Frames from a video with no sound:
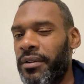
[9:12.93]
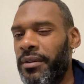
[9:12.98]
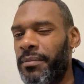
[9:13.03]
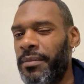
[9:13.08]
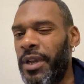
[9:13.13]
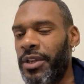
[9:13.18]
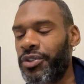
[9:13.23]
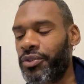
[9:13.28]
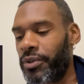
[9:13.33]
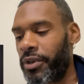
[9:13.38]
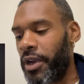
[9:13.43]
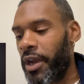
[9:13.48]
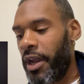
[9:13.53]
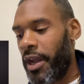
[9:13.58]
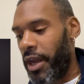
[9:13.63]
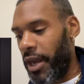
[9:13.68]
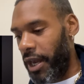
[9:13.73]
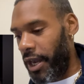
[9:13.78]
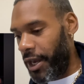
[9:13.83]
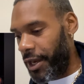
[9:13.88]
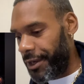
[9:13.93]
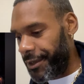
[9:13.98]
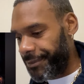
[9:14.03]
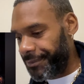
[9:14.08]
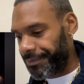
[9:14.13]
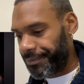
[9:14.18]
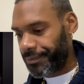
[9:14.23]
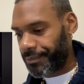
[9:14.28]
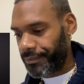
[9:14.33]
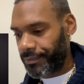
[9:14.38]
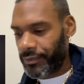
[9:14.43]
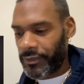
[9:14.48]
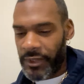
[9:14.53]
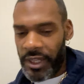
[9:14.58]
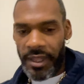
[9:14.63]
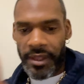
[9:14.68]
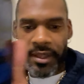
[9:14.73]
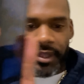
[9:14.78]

I'm not sure. Um, because